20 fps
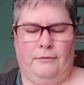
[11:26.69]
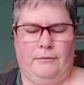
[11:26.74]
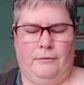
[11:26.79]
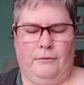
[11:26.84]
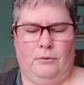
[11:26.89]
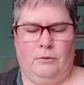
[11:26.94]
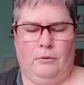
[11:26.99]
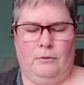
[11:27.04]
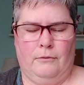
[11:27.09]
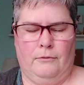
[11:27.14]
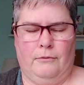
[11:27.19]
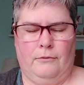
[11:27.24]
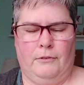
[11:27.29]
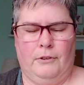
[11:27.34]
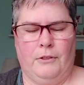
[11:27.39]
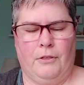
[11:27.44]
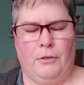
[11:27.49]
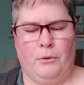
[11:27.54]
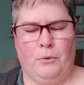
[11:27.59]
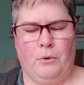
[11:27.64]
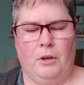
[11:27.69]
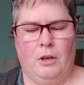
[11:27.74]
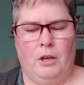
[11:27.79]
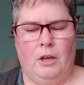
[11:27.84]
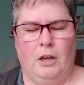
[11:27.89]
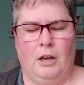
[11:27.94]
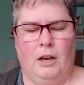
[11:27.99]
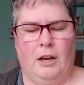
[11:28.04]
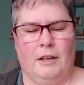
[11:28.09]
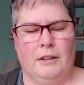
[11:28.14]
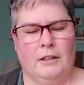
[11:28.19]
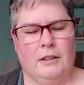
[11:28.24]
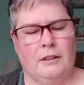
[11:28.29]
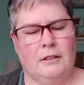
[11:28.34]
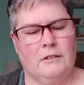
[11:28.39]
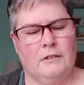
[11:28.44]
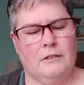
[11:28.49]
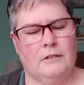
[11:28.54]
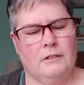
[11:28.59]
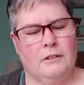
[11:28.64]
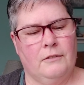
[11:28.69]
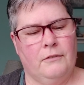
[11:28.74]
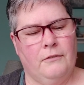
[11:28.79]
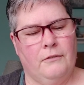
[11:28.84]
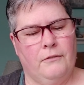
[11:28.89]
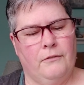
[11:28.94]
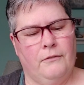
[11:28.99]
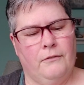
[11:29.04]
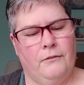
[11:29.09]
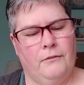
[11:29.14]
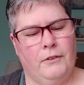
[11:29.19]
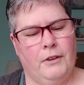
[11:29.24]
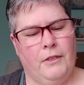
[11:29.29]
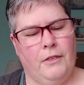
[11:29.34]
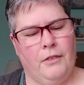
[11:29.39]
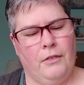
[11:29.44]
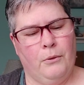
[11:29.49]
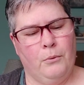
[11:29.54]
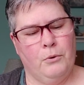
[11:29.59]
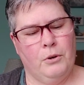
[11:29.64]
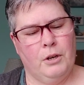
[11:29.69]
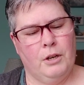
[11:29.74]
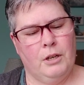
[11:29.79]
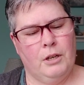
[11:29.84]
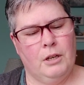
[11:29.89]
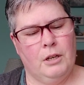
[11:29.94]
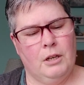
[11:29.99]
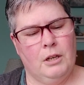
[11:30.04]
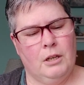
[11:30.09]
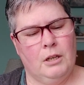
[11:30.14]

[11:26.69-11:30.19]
fourth, fifth. I think this is the fifth one.